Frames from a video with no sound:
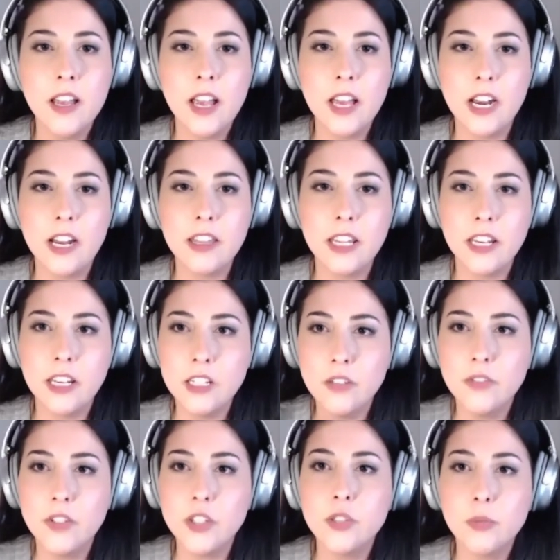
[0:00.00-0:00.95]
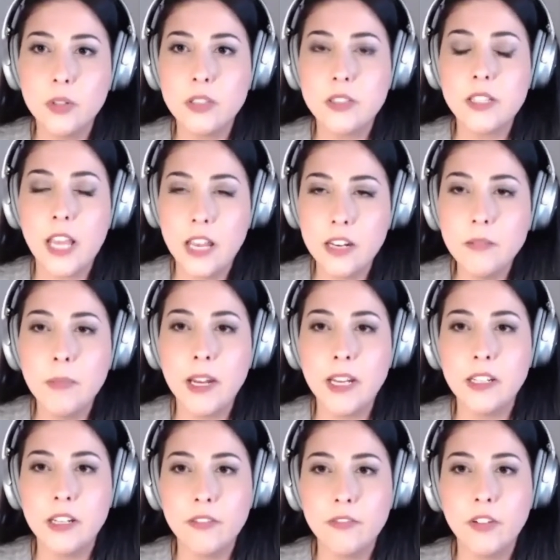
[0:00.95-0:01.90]
and I think individuals can
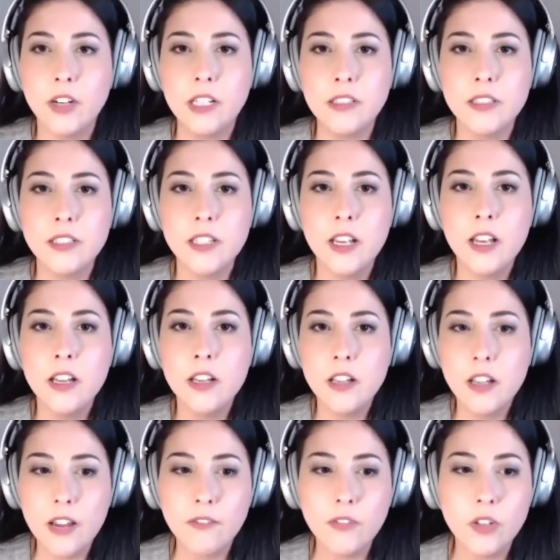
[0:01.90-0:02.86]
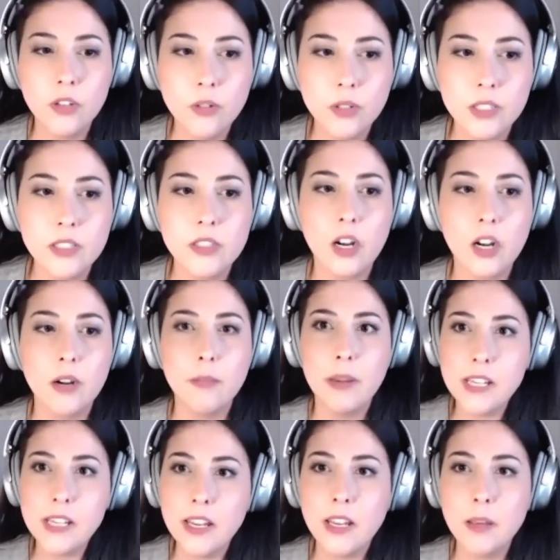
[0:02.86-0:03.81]
make a difference if you can start
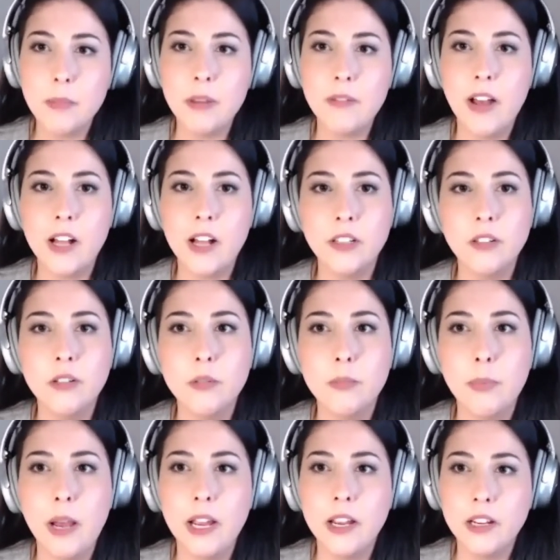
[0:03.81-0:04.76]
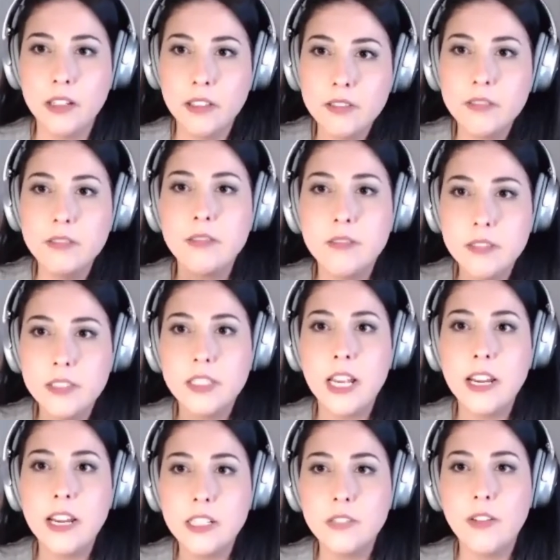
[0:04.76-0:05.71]
making it be valued by
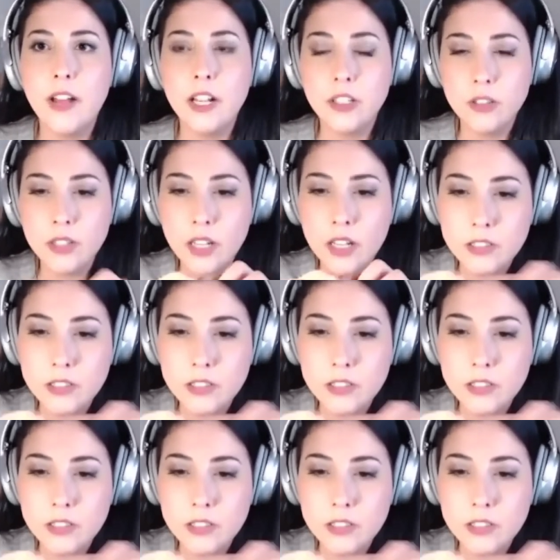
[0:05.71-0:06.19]
saying it's valued,